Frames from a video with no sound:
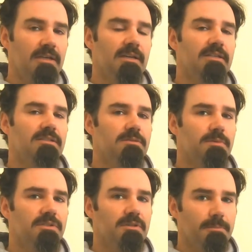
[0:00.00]
this is where
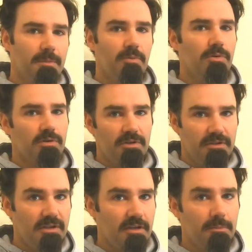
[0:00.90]
some people are going to
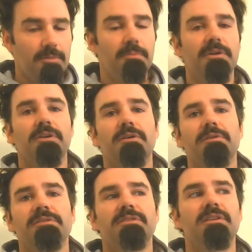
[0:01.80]
nut up
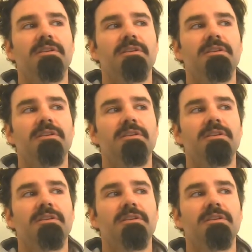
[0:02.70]
because